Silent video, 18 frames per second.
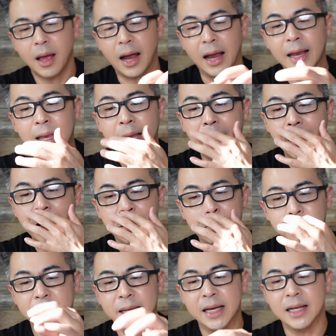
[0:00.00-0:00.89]
I get
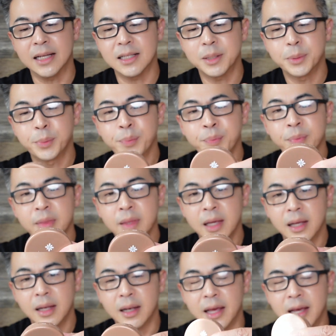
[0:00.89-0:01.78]
it because
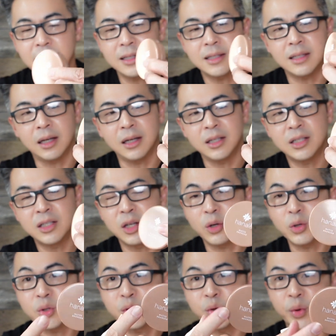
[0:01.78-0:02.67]
they us uh,
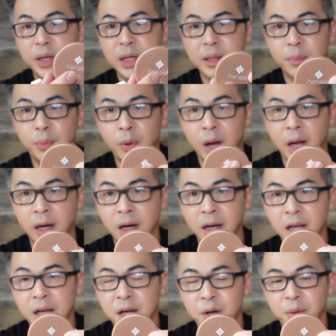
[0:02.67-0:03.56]
sell screen the
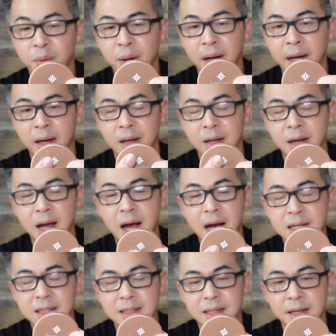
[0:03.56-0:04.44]
product here, right? Uh,
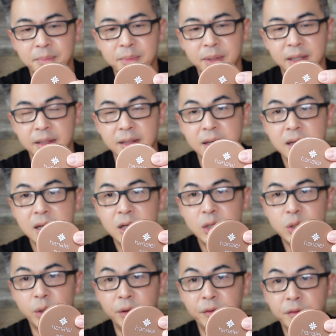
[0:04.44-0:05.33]
hot stamped it.
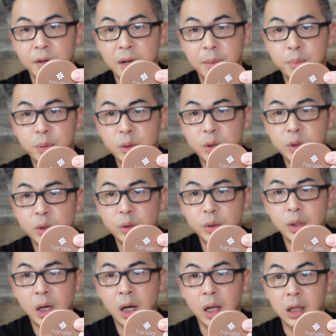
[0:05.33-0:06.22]
So if they put
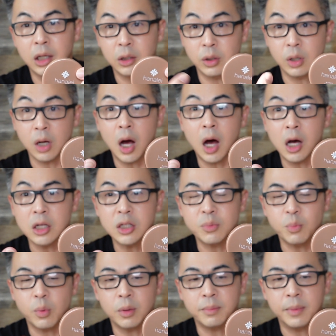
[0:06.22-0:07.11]
two color, they're gonna
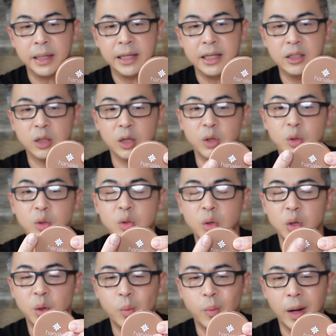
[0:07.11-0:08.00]
cost more money, so use
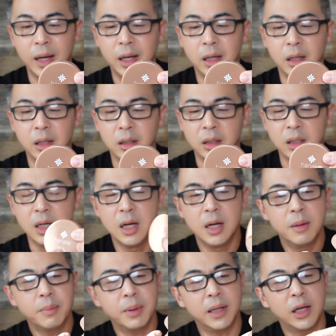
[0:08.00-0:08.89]
only one color.
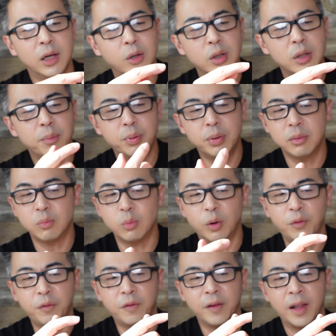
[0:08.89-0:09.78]
But they could have put
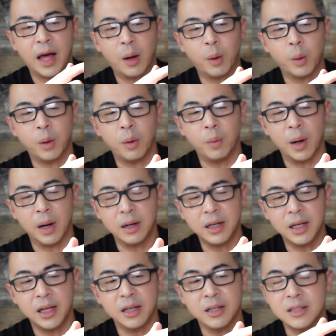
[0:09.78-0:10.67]
more flower
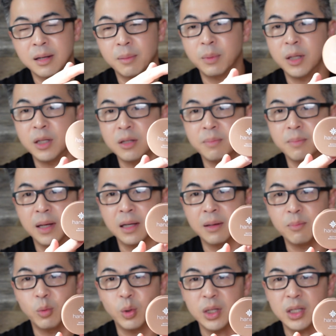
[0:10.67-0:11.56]
around here, something to
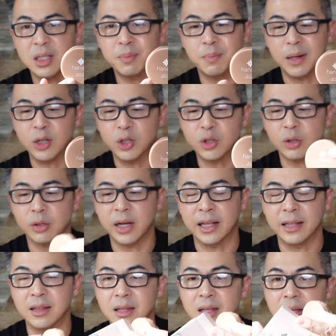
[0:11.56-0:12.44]
make it more special
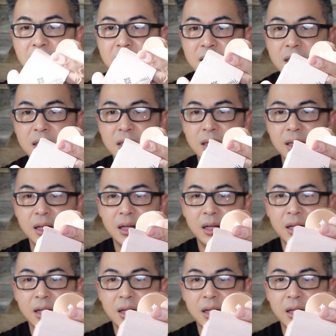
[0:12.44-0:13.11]
like this.